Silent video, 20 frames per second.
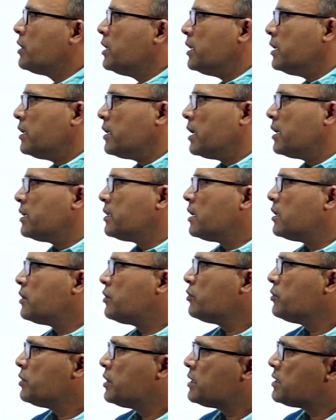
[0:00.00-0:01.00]
here, and that
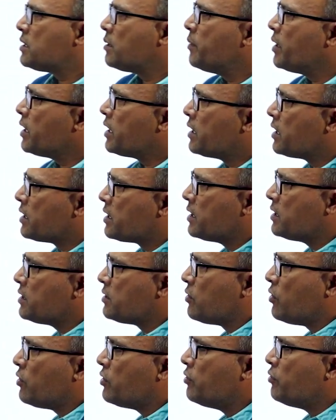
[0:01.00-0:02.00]
too, this semiconductor is
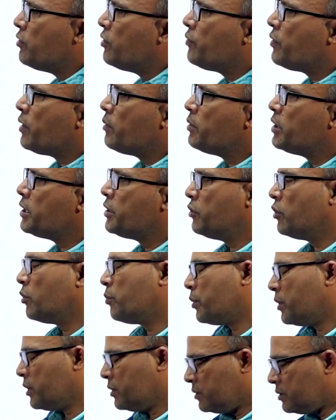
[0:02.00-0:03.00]
non-uniformly
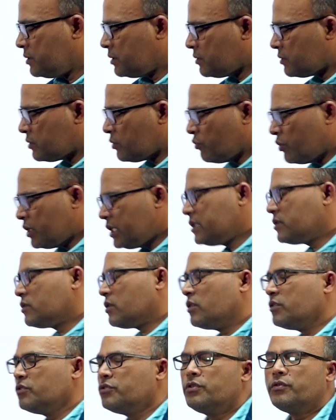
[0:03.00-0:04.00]
doped. So what is
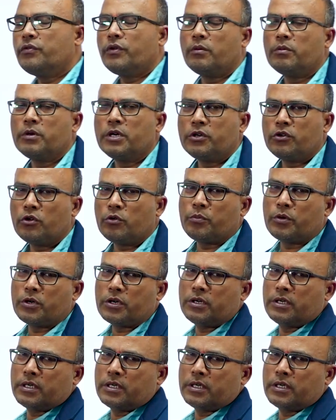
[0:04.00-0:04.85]
non-uniformly doped